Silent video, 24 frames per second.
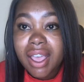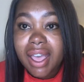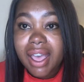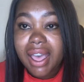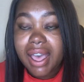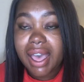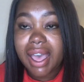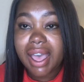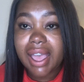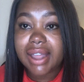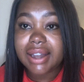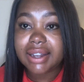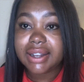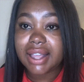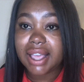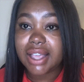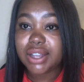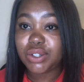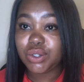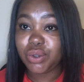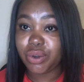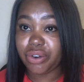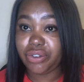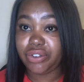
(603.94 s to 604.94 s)
and
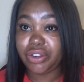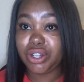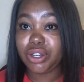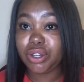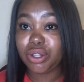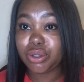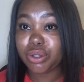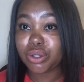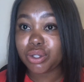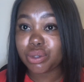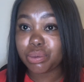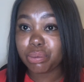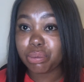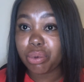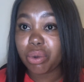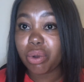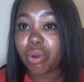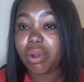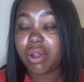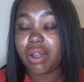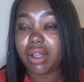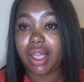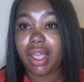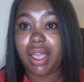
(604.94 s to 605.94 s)
that you are reading this
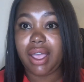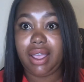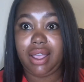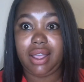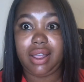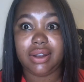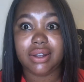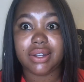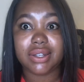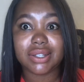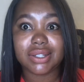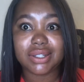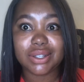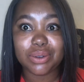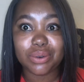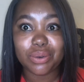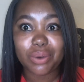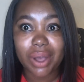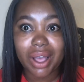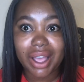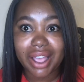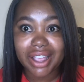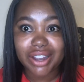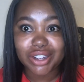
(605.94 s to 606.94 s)
book and you
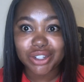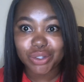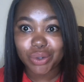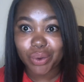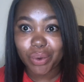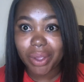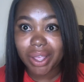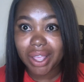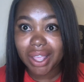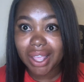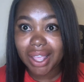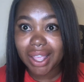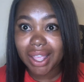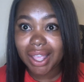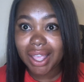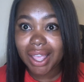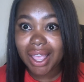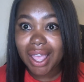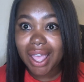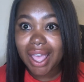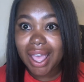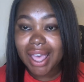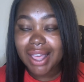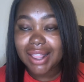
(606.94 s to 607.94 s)
are enjoying
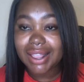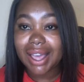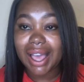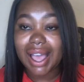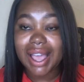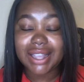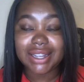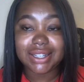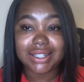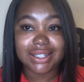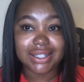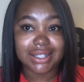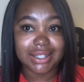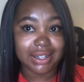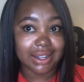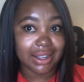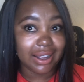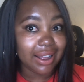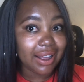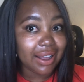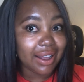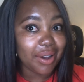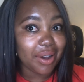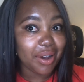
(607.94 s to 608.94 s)
the idea
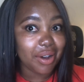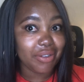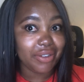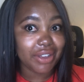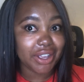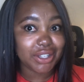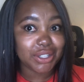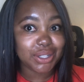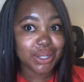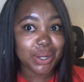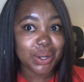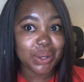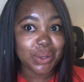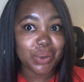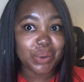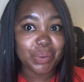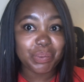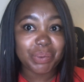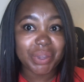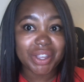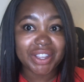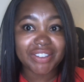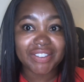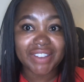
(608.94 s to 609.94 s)
of actually you
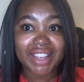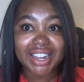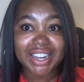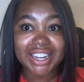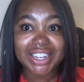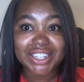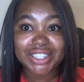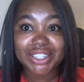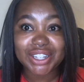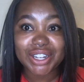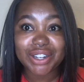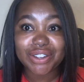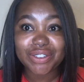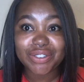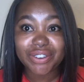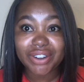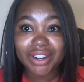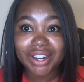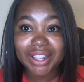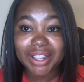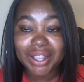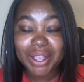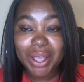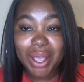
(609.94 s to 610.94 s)
being financially
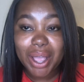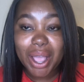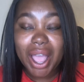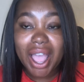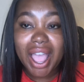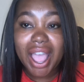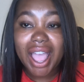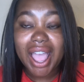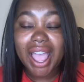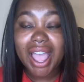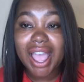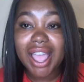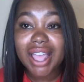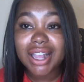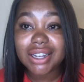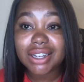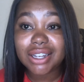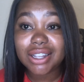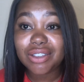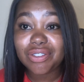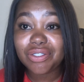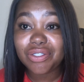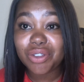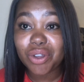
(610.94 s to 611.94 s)
free? And
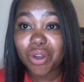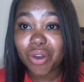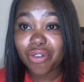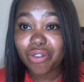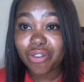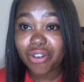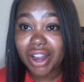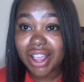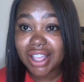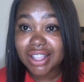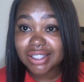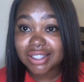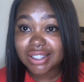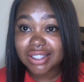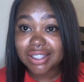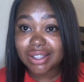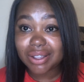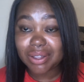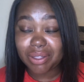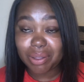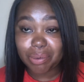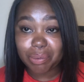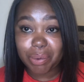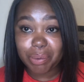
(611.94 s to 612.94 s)
if your friends or
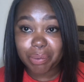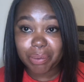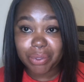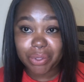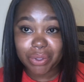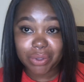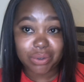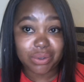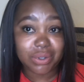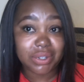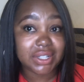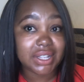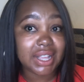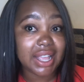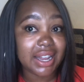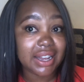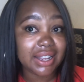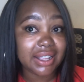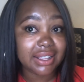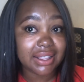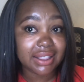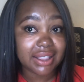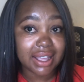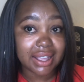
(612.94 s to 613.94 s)
the people that you're
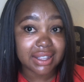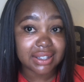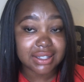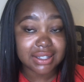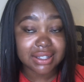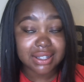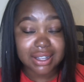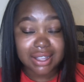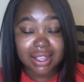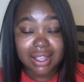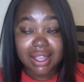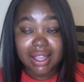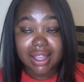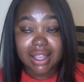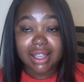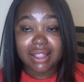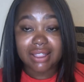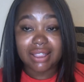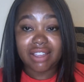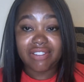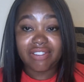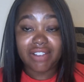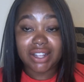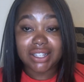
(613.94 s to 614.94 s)
telling that
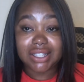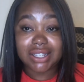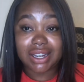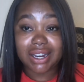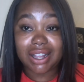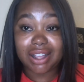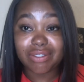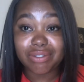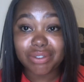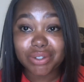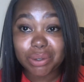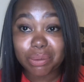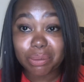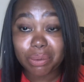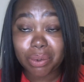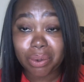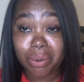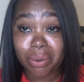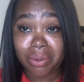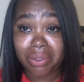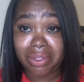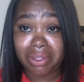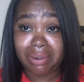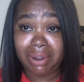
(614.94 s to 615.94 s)
they felt uncomfortable,
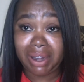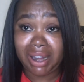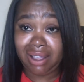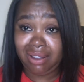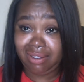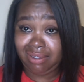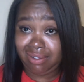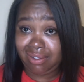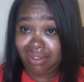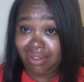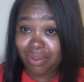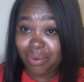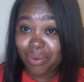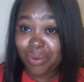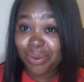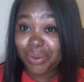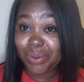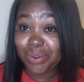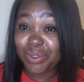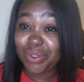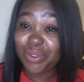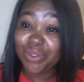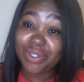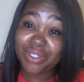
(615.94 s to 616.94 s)
or they were like, who do
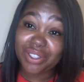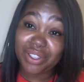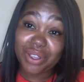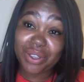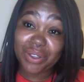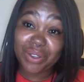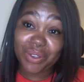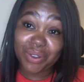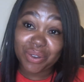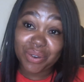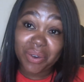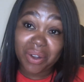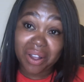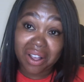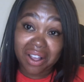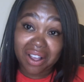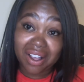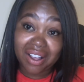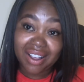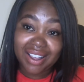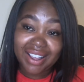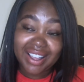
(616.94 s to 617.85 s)
you think you are?